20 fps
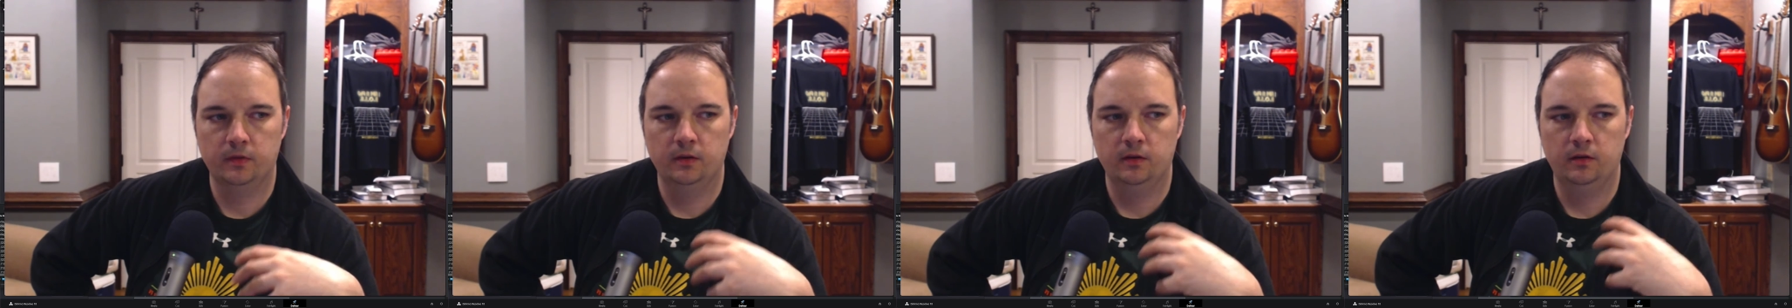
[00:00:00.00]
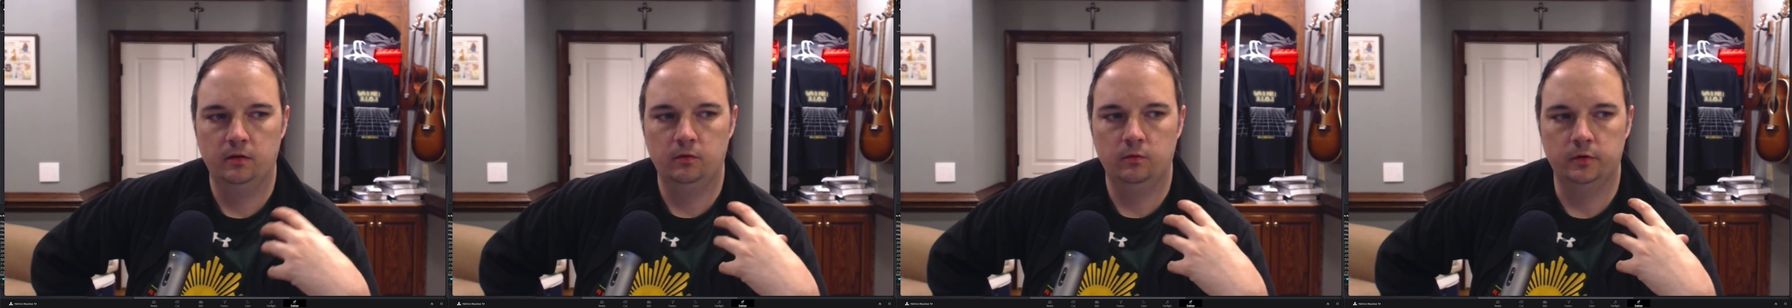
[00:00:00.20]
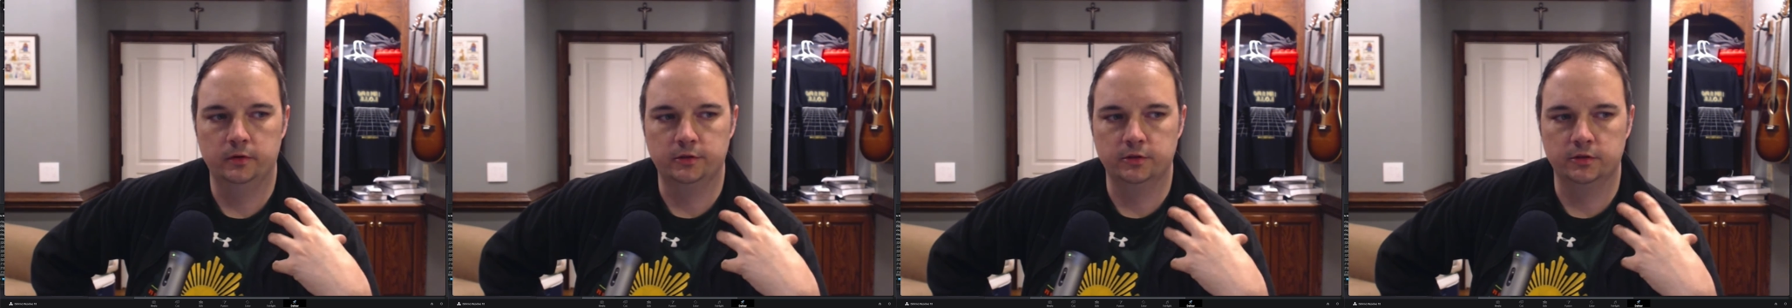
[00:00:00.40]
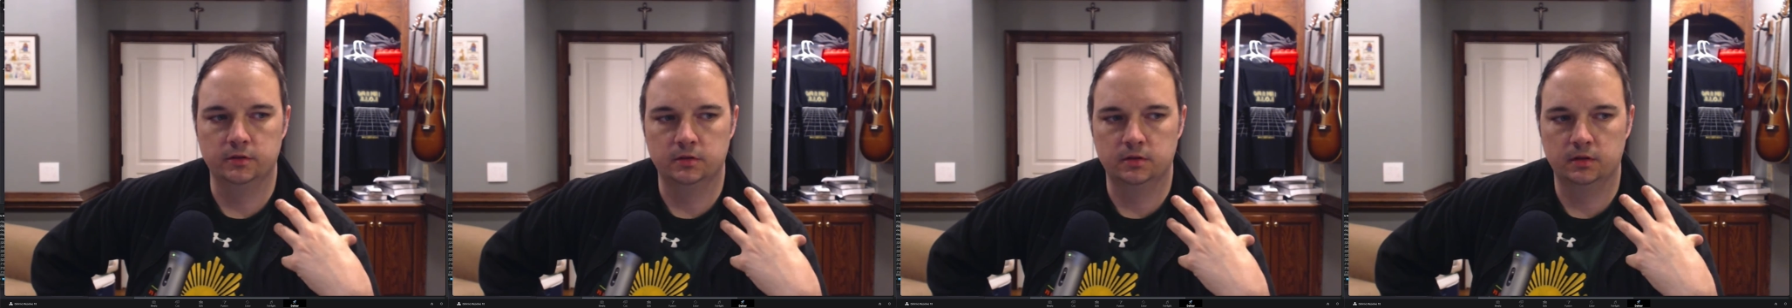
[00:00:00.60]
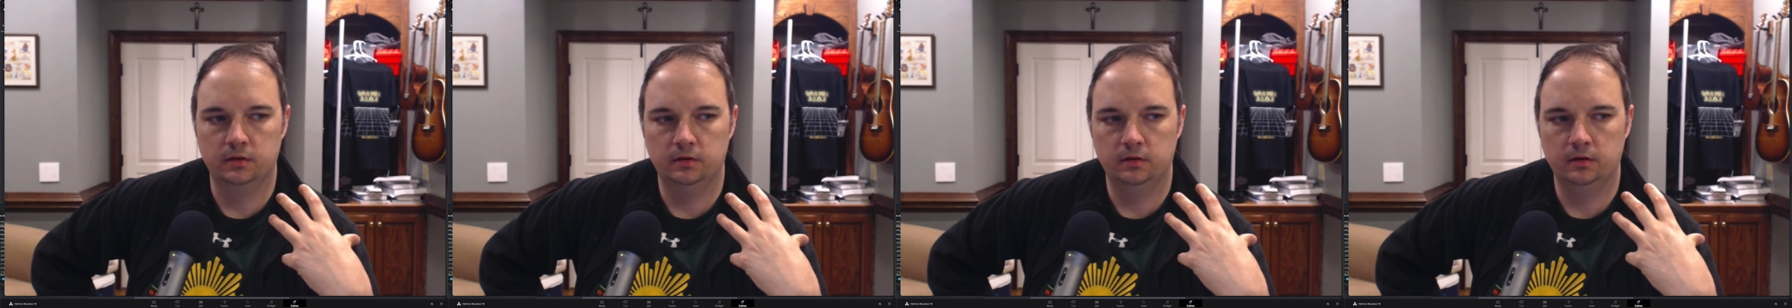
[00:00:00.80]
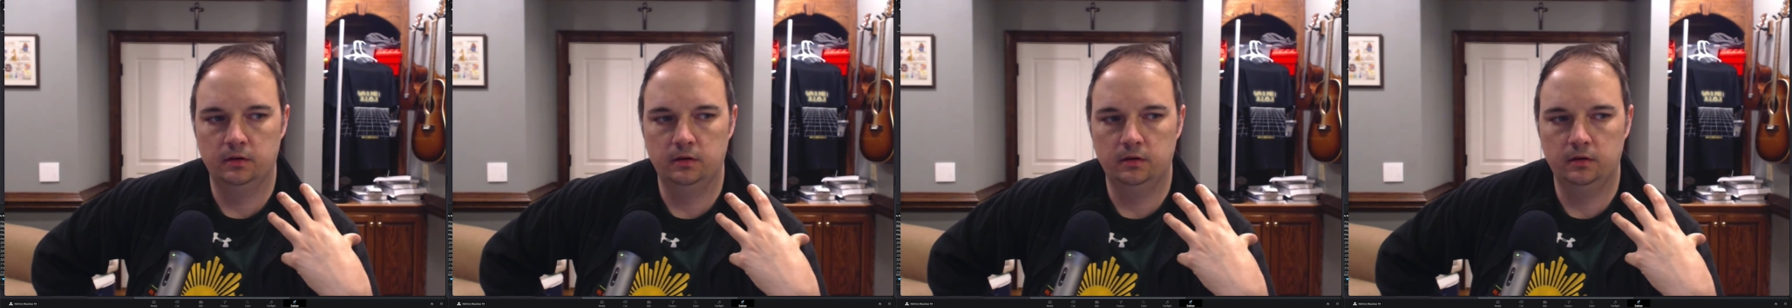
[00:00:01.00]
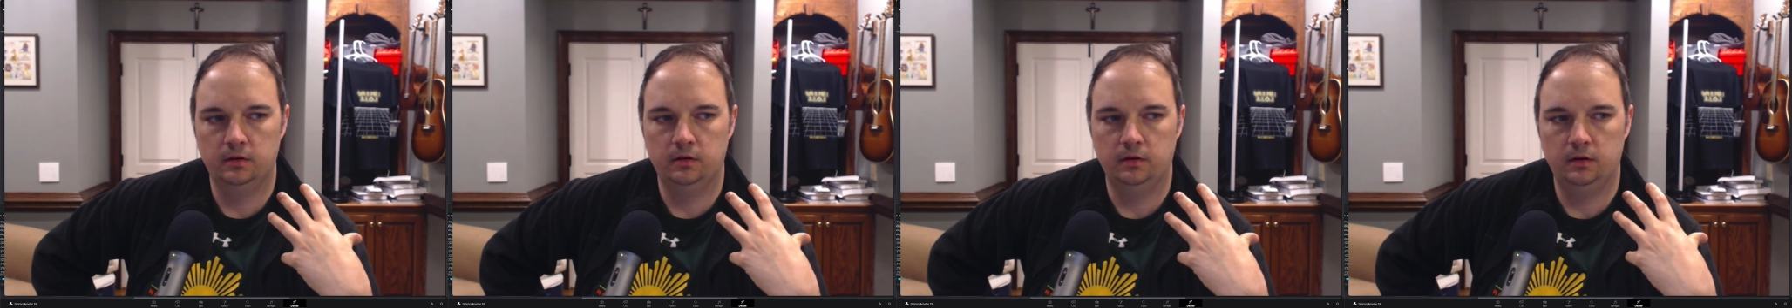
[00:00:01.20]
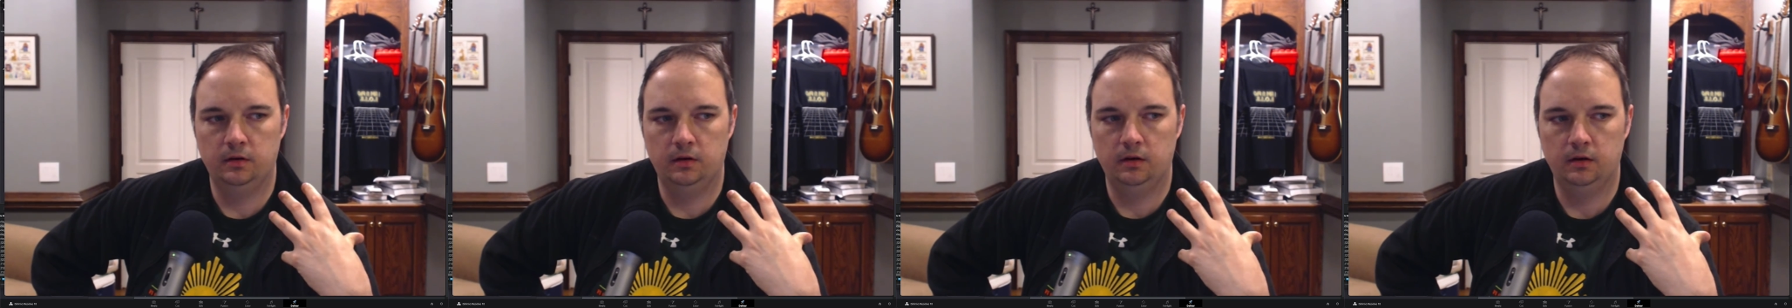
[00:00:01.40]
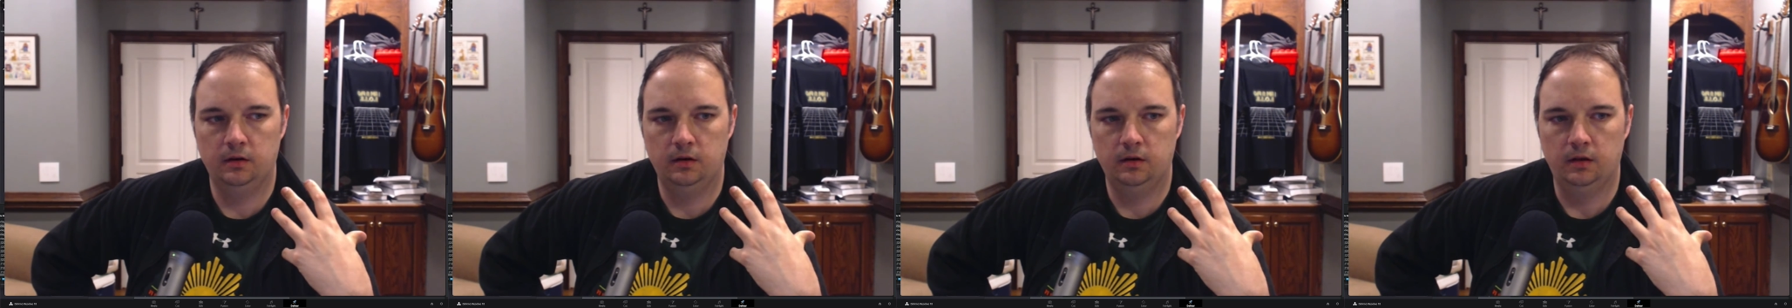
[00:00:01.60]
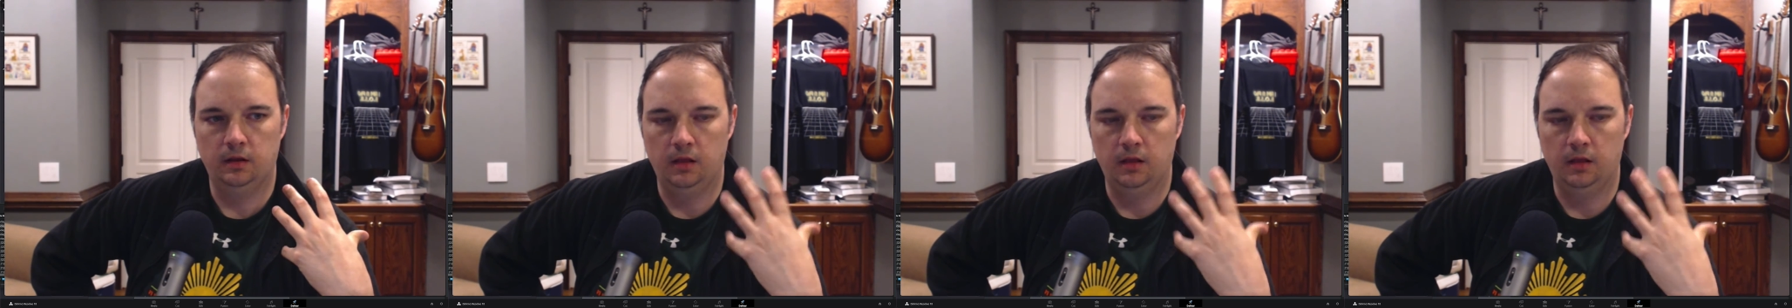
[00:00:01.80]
which is a lot